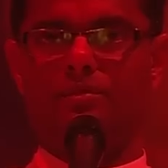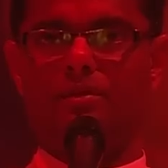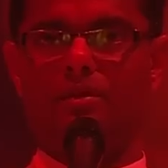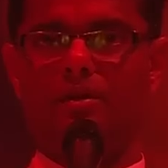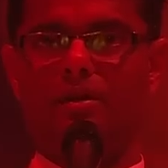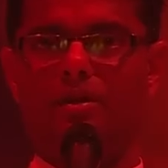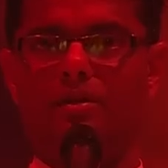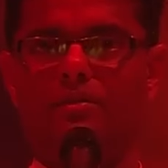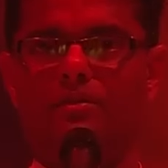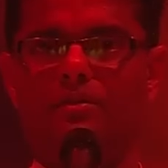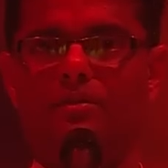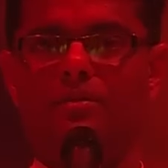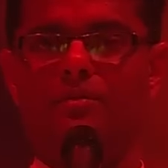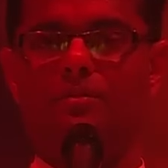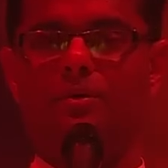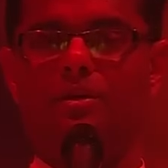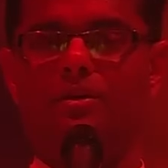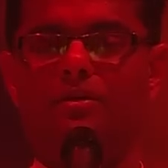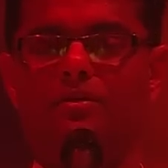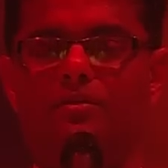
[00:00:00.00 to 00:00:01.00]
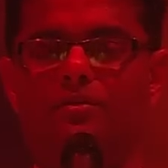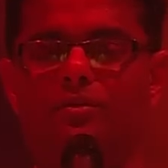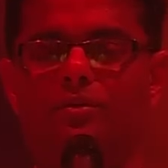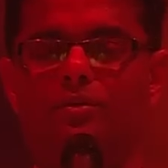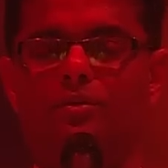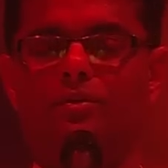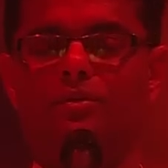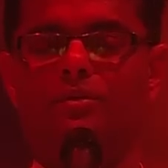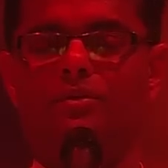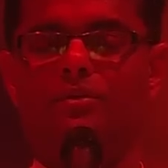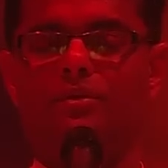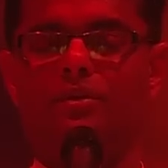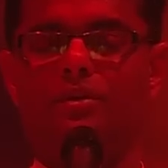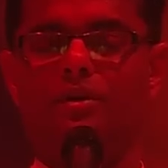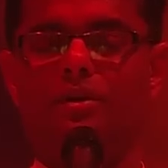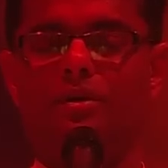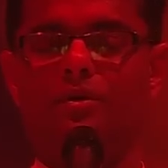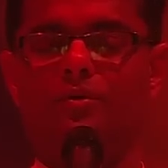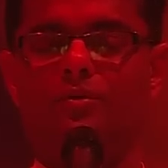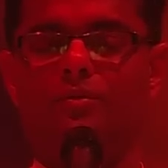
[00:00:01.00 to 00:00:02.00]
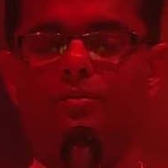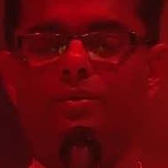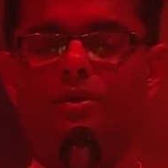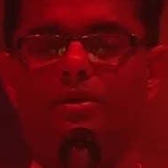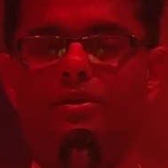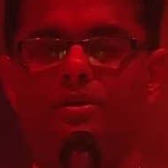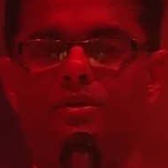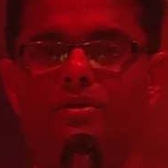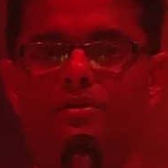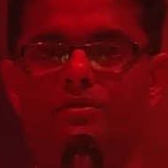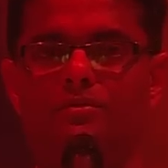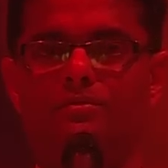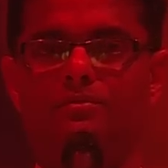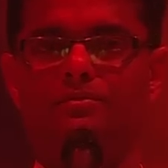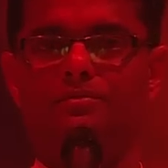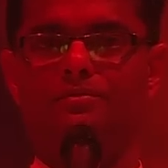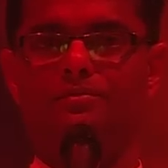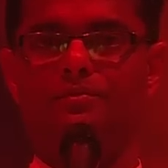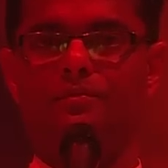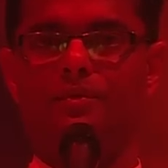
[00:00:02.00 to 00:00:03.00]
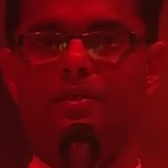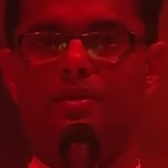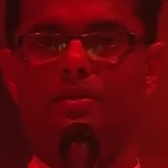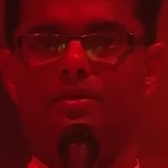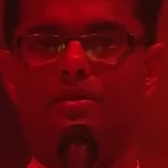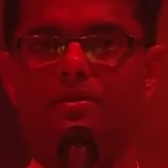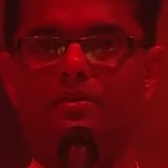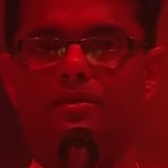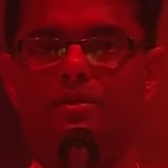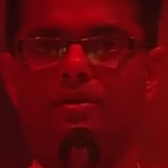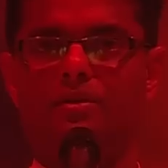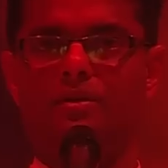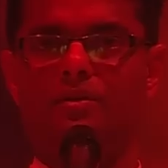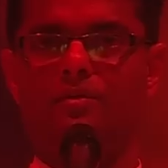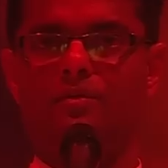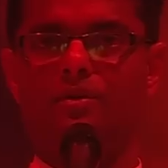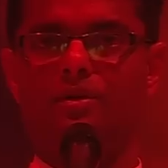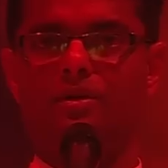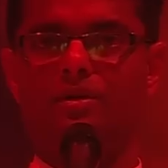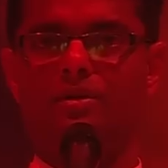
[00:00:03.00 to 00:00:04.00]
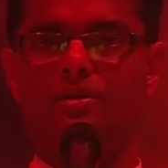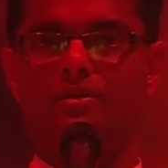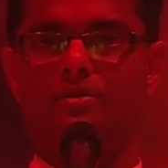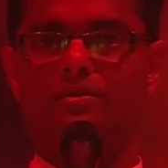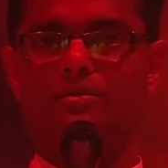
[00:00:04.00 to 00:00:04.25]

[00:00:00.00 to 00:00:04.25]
I see many souls around me in the subtle world.